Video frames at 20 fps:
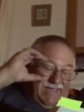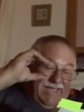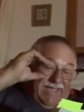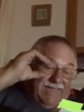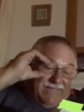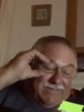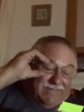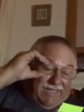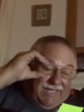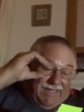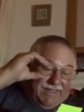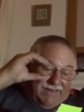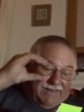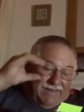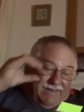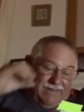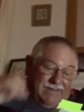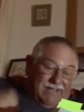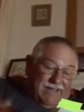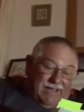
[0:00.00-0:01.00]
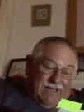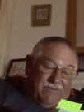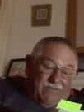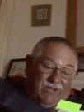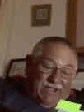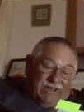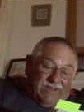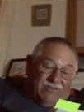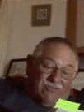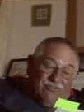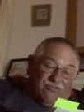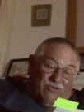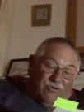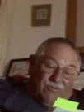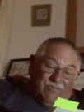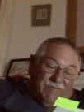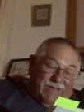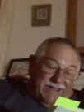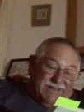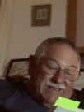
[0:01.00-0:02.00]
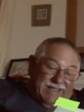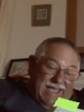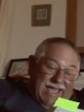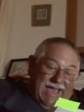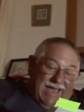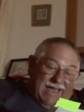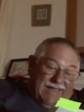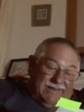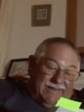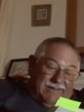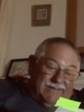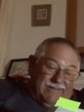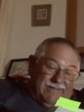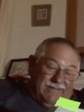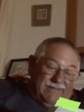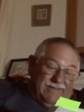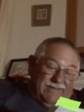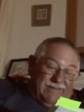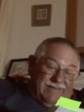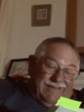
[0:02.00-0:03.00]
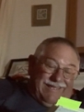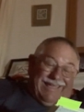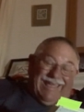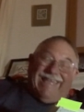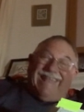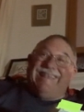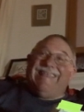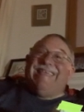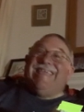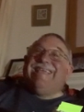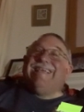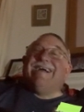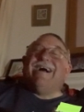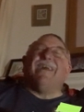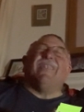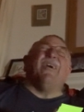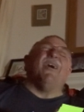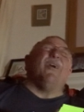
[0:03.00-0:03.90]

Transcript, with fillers: And then I went and showed my dad, and he got